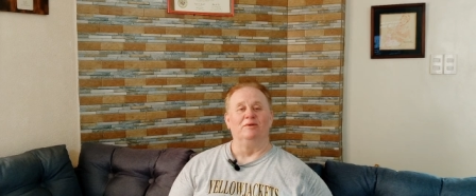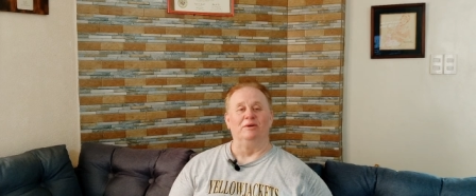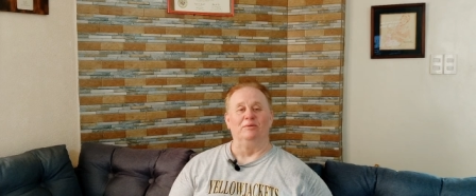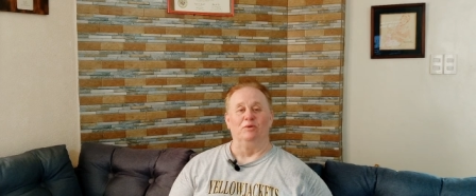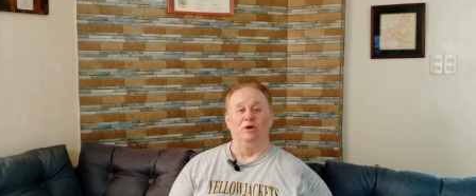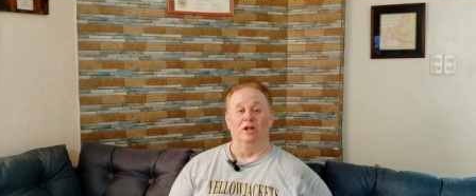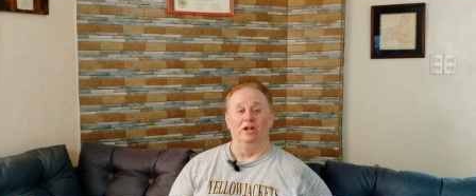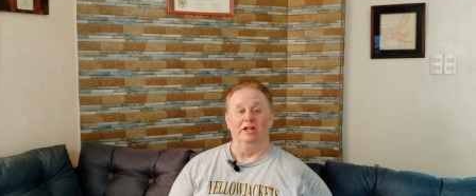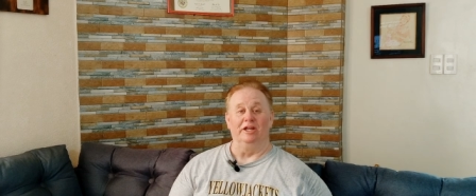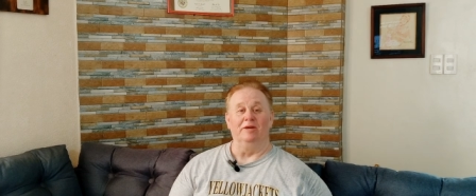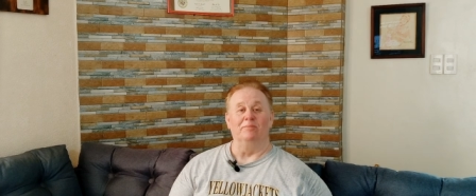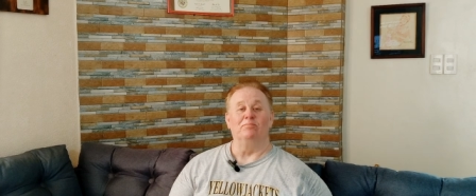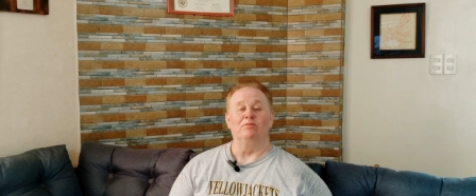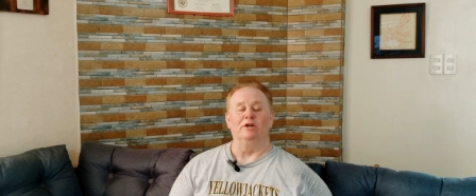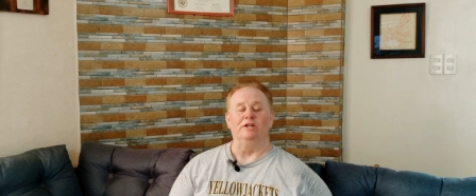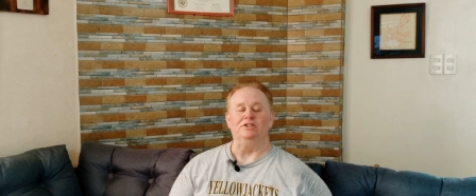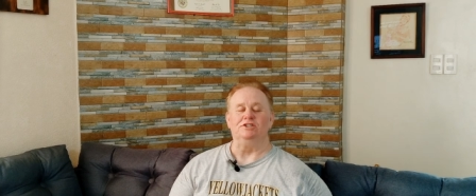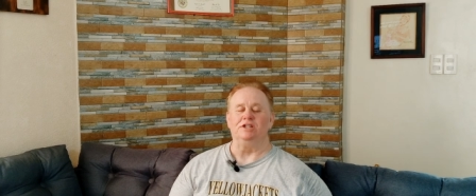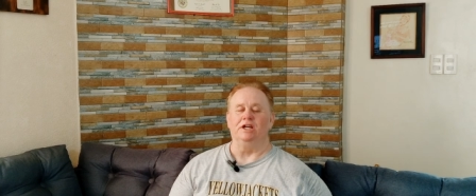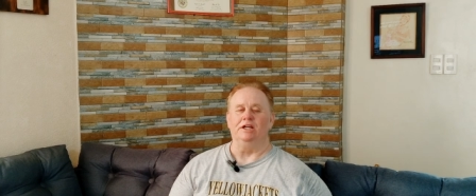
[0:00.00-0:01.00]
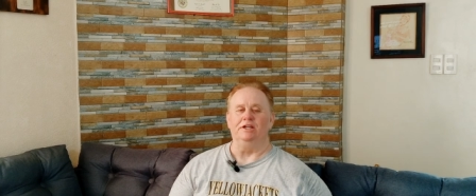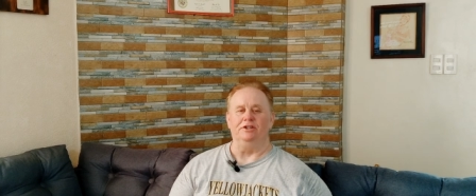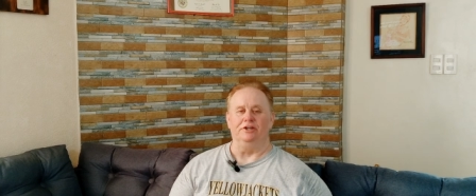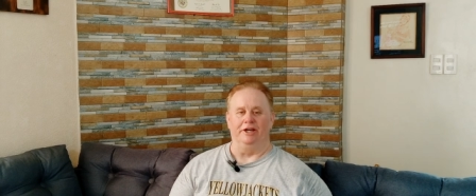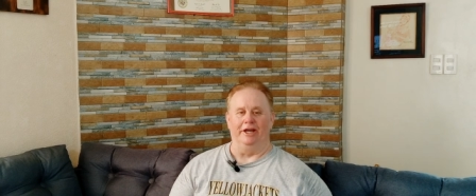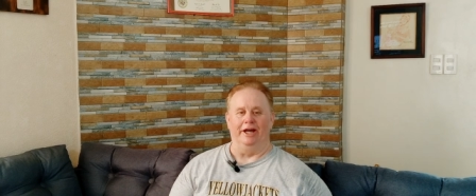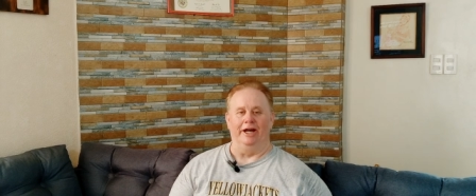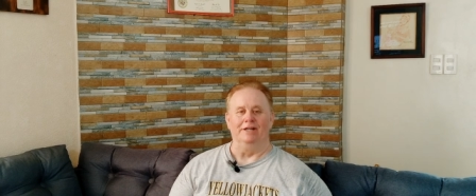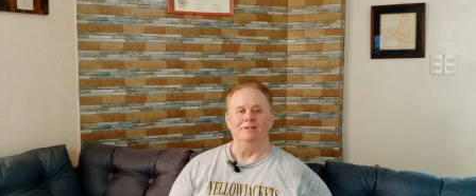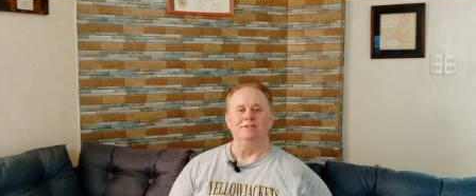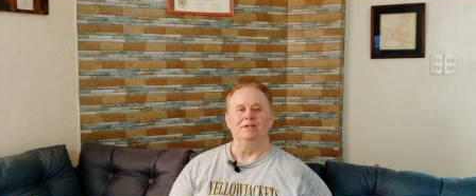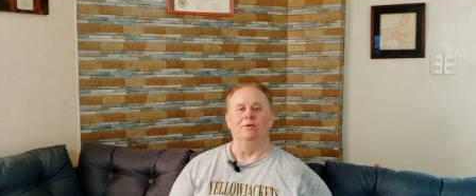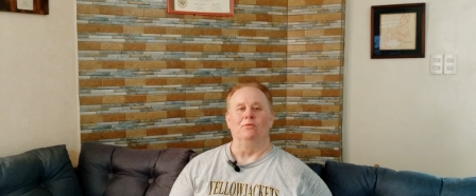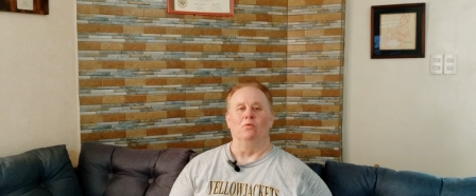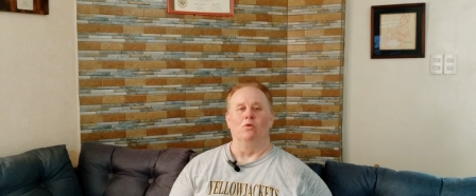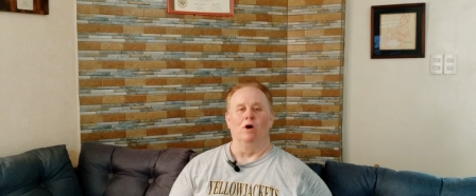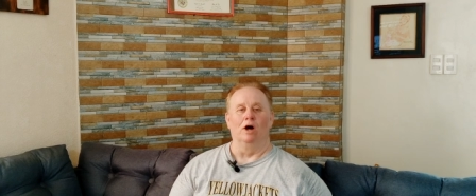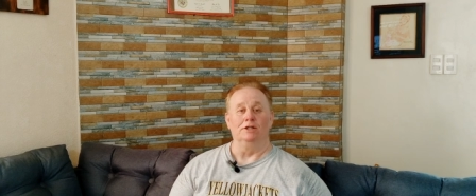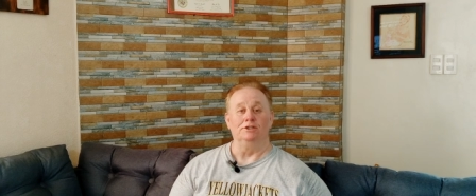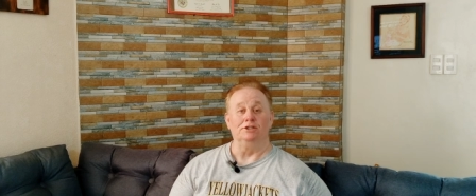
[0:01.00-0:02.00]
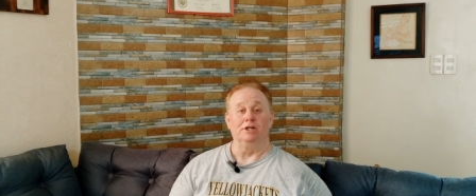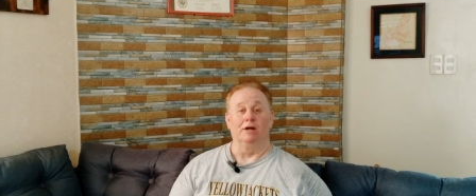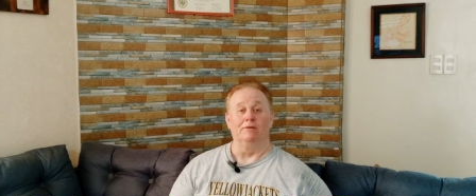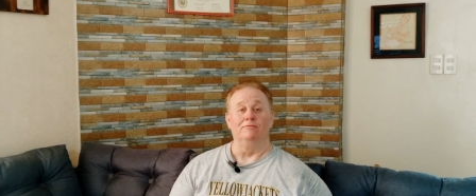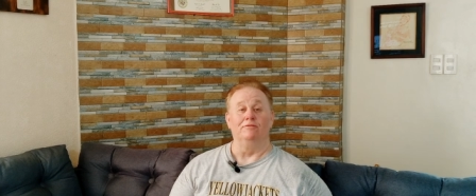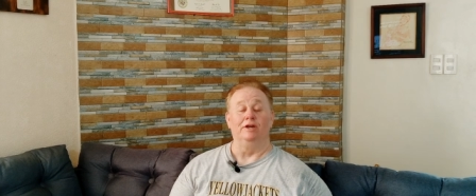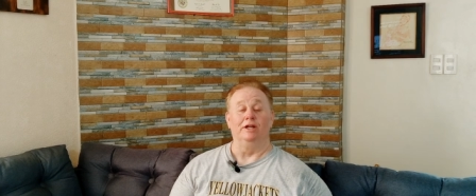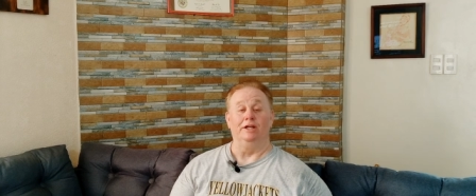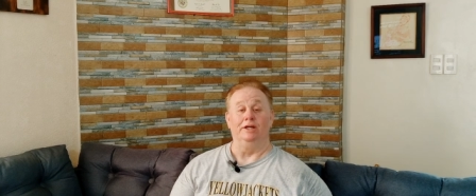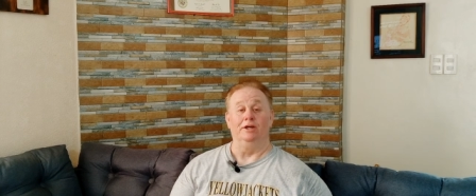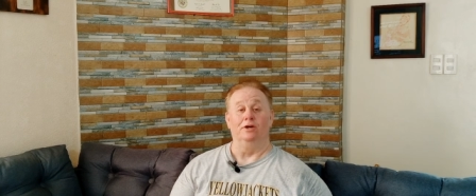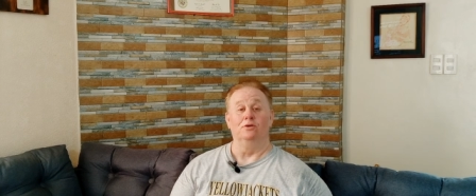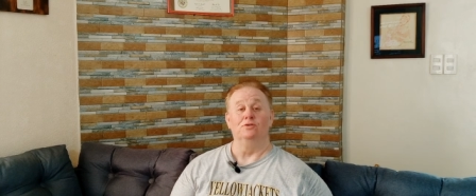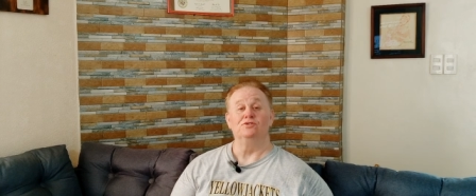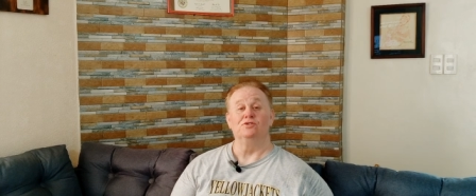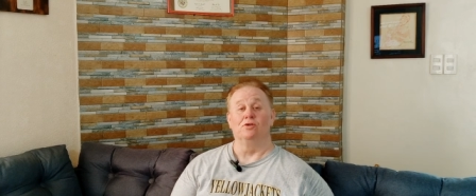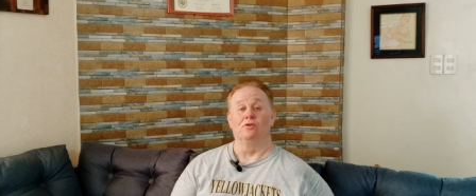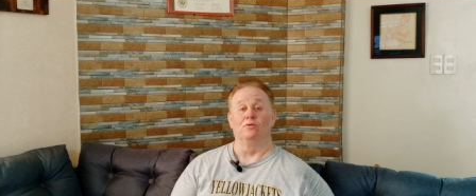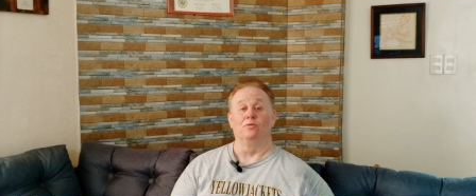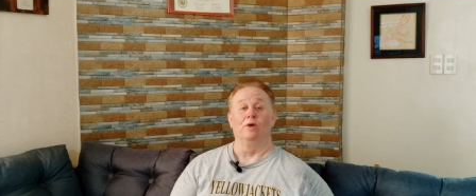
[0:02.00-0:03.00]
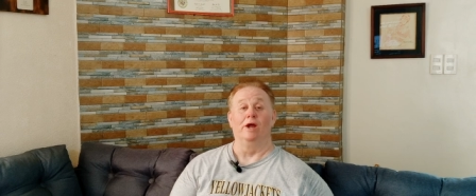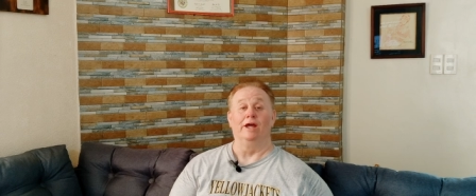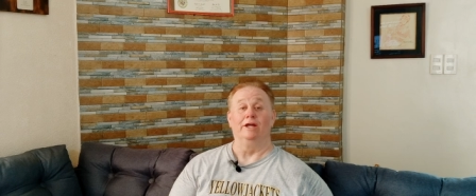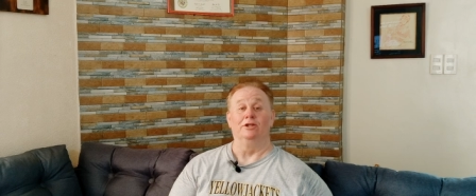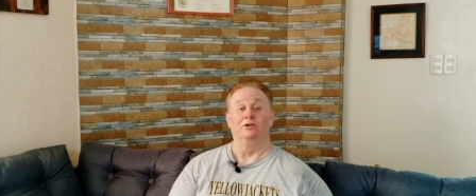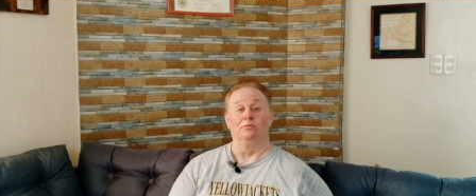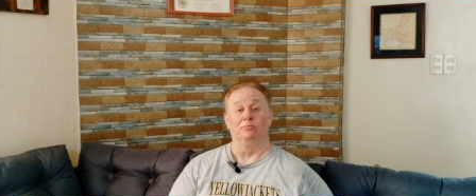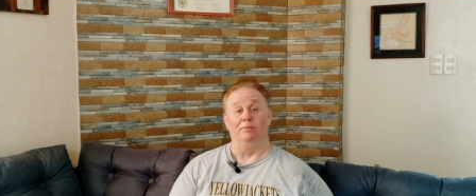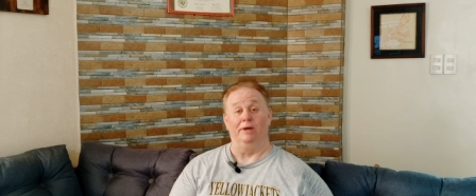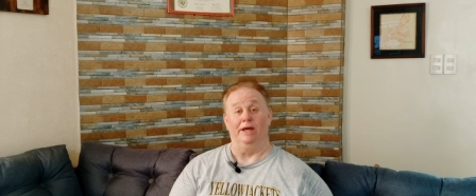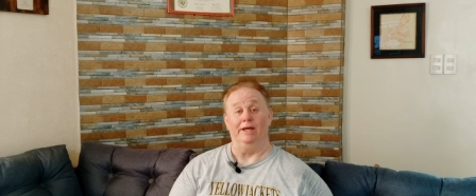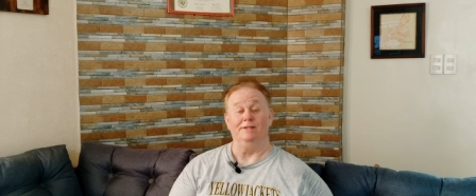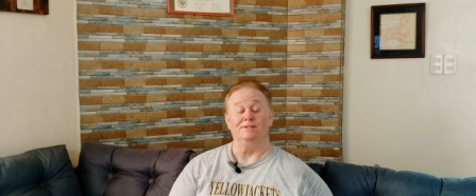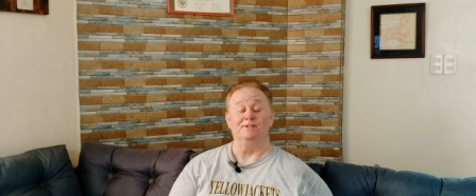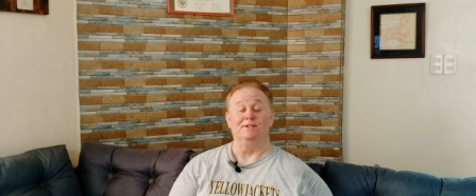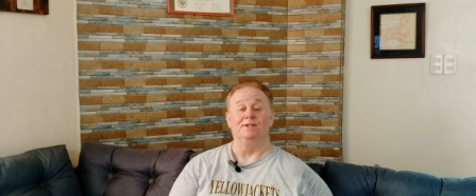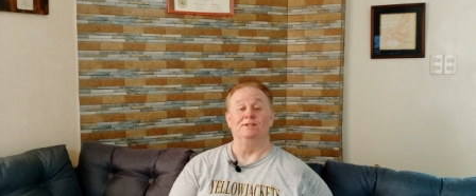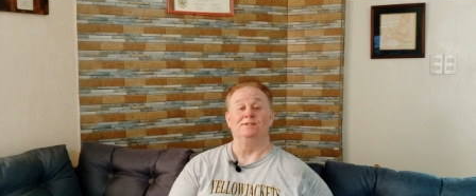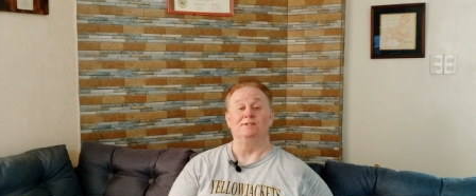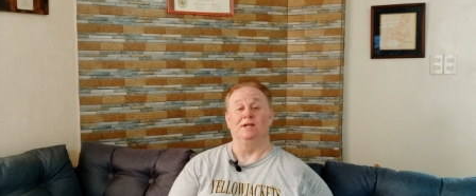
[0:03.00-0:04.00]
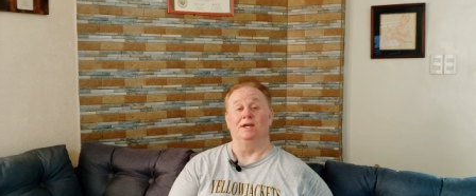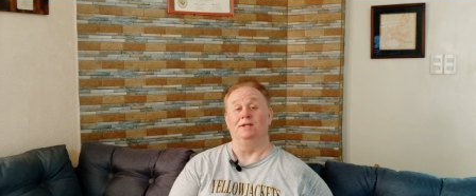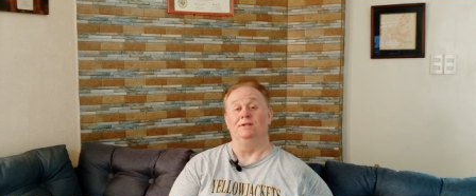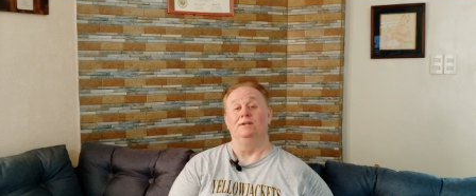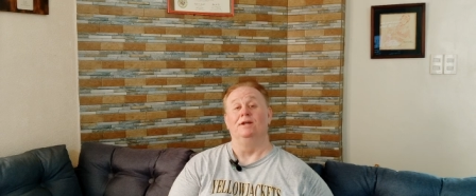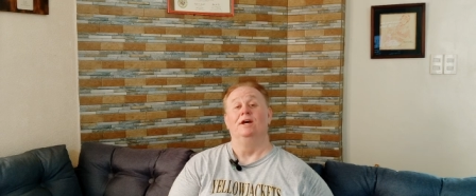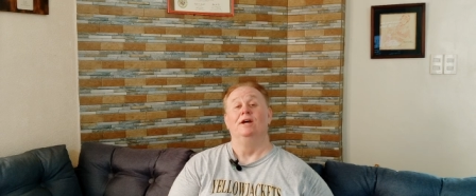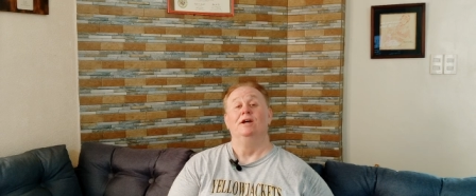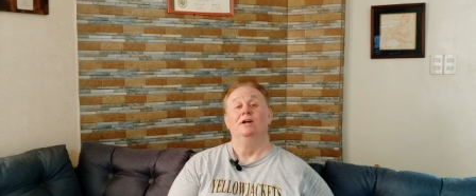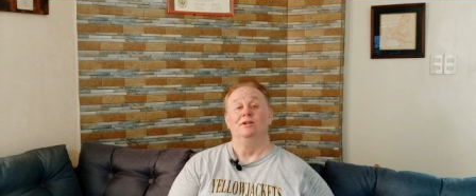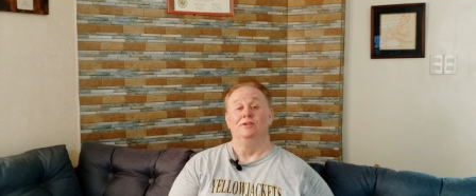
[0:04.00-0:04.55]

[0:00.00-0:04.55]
We really appreciate you guys that watch our videos on a regular basis, and